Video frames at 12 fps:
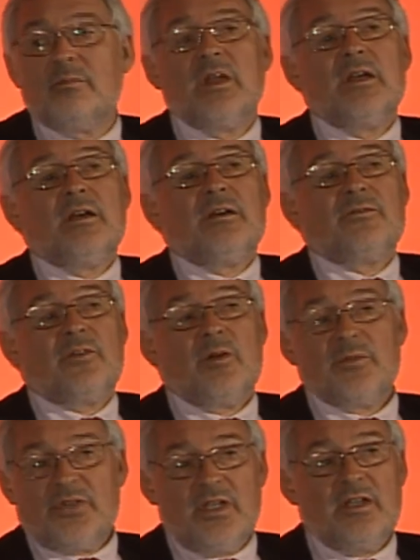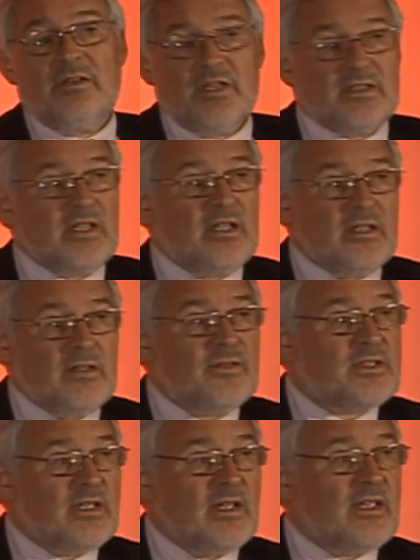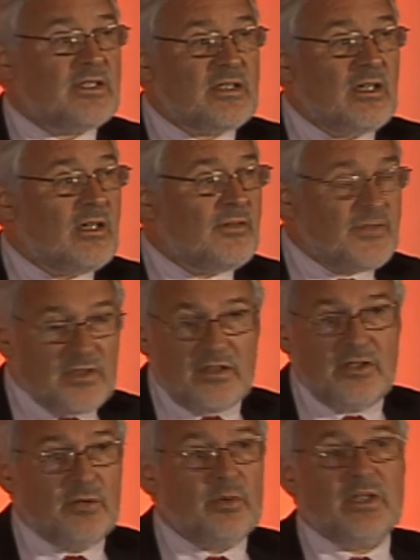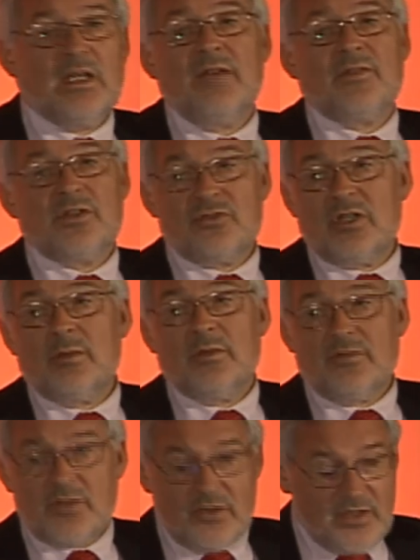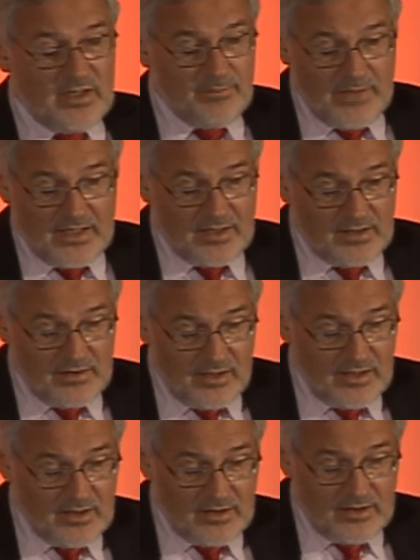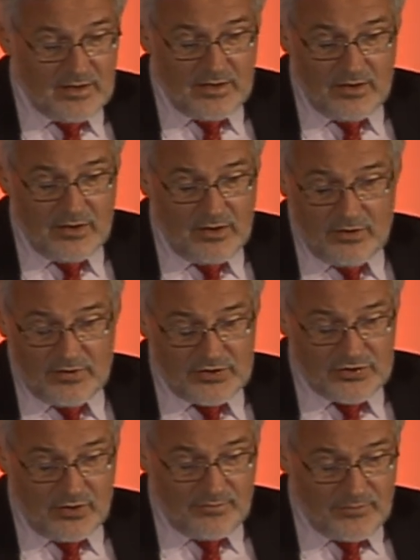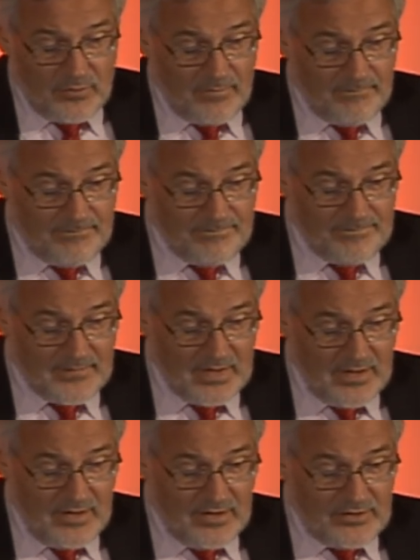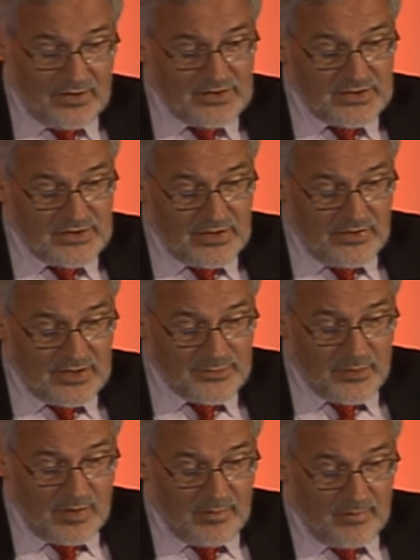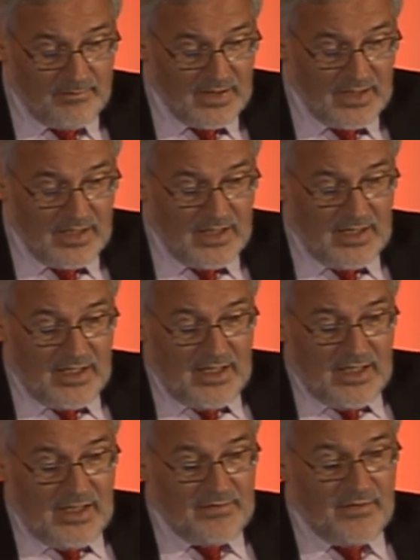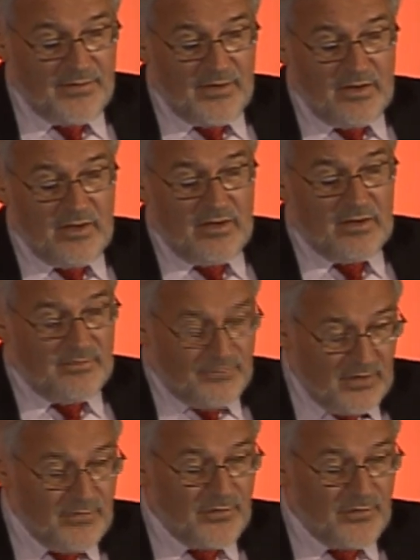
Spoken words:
from senior executives to their staffs that you would never dream of doing back on the shop floor. So it's a serious problem. And the fifth